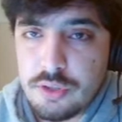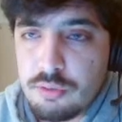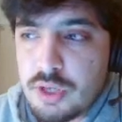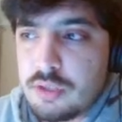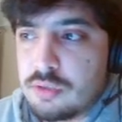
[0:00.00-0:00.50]

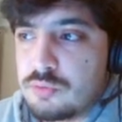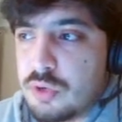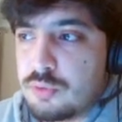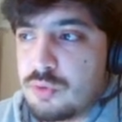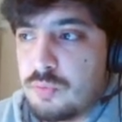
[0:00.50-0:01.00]
though, I will
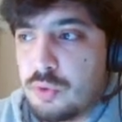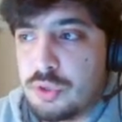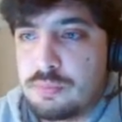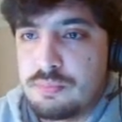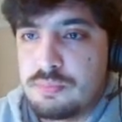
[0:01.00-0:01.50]
try to avoid
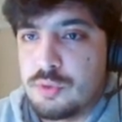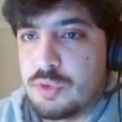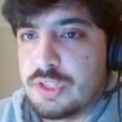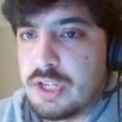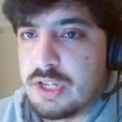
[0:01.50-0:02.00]

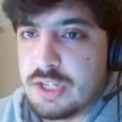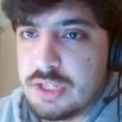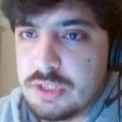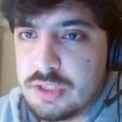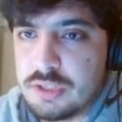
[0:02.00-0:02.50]
doing that
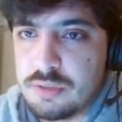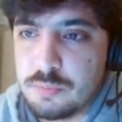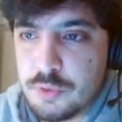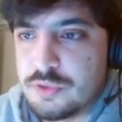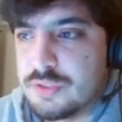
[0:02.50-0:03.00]
again in
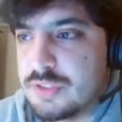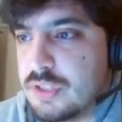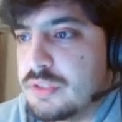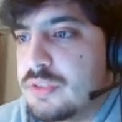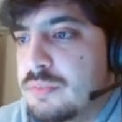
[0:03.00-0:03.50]
future
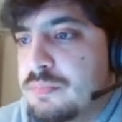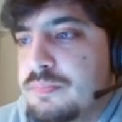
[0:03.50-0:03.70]
designs.